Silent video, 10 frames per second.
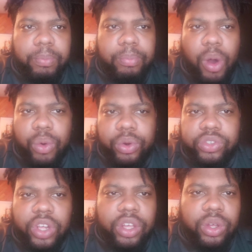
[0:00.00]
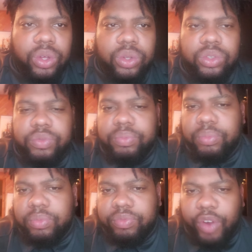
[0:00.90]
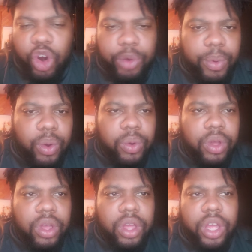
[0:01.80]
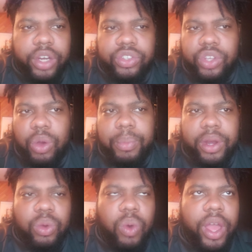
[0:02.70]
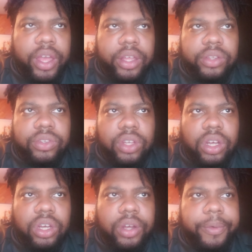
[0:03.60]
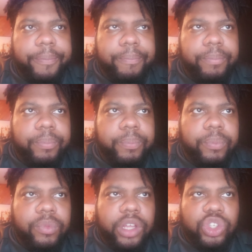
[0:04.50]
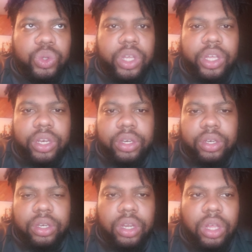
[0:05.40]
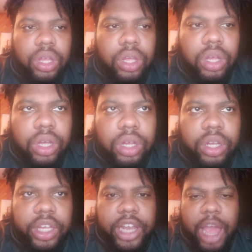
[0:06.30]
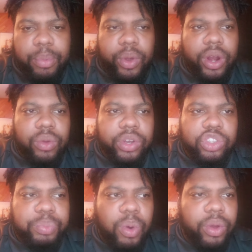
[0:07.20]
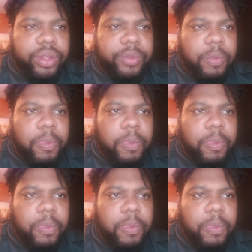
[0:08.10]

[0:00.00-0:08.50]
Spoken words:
motor skills, verbal. There's so many ways that you can elaborate on this point.